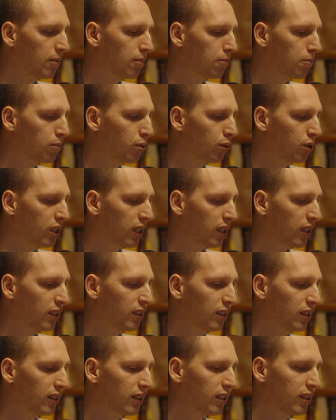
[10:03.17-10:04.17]

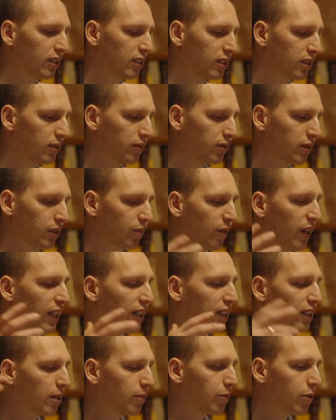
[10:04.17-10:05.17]
Buddha,
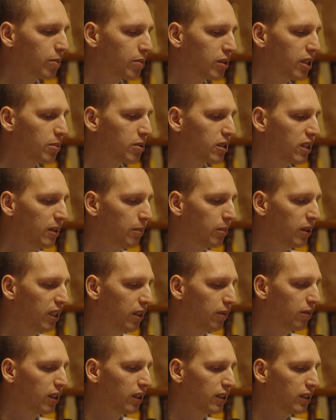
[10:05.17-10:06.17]
waking up from deep sleep,
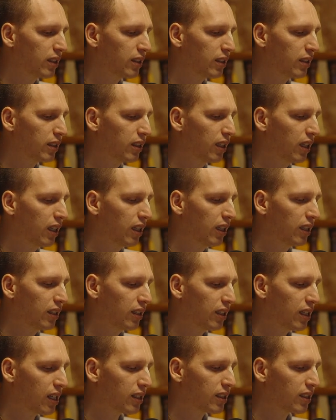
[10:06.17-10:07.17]
Eva
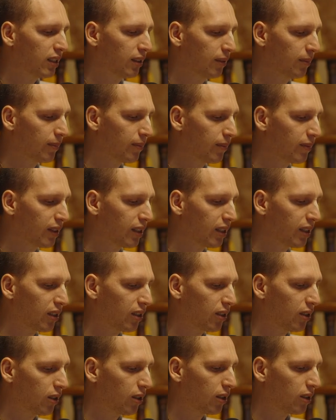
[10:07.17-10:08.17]
Nata,
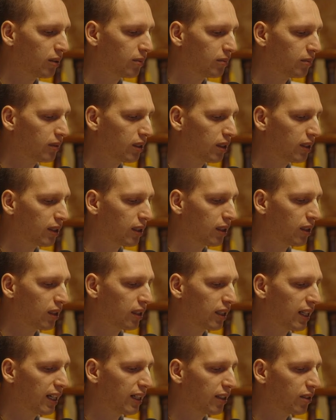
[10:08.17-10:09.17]

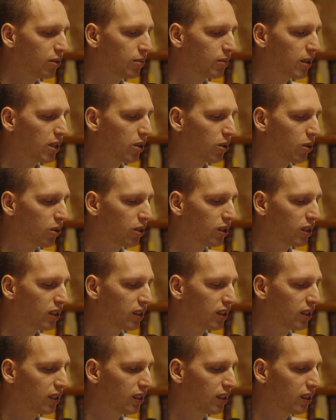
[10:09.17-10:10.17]
like, O my Lord,
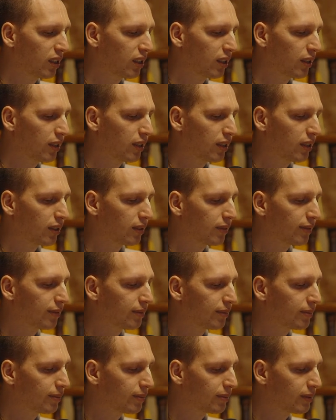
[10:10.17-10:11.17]

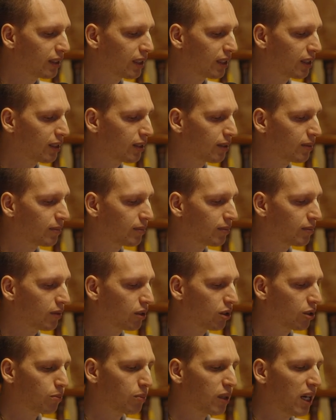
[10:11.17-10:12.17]

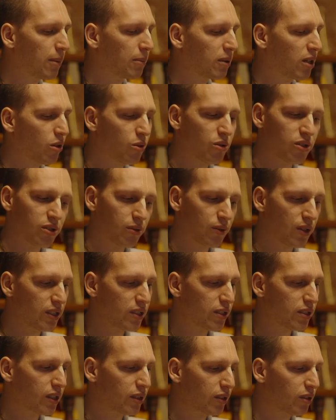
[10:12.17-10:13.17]
Lord Brahma, who is
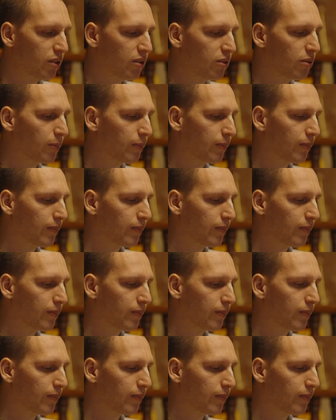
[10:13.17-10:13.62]
surrendered unto you.